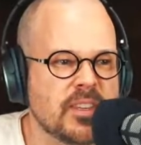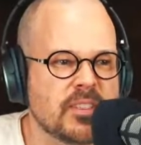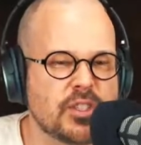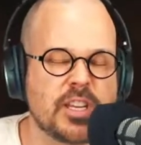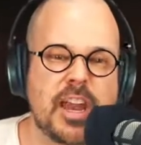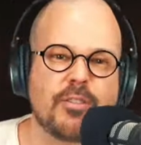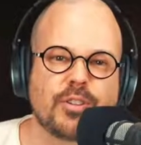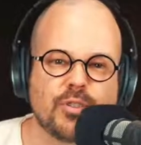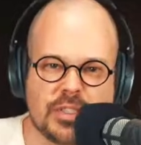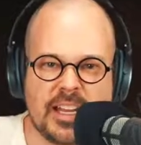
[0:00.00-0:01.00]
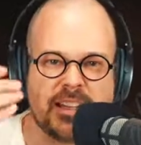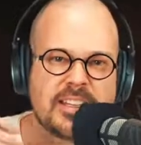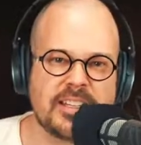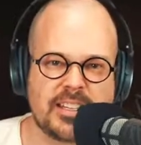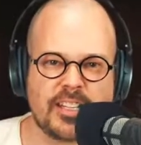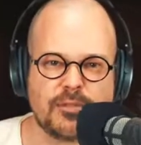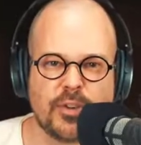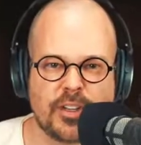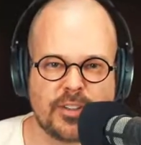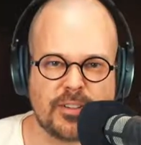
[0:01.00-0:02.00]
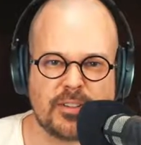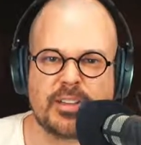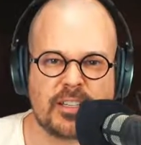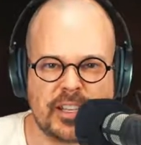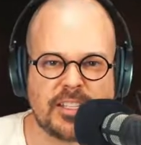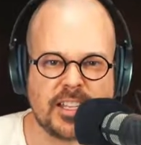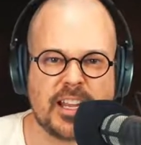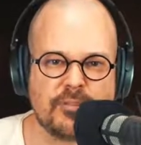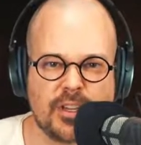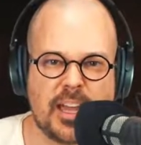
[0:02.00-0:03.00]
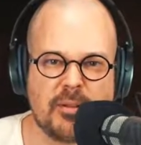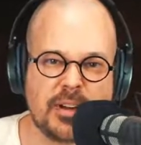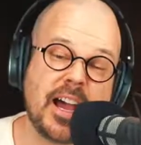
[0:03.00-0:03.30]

scary to stand in this front, in this side of the camera.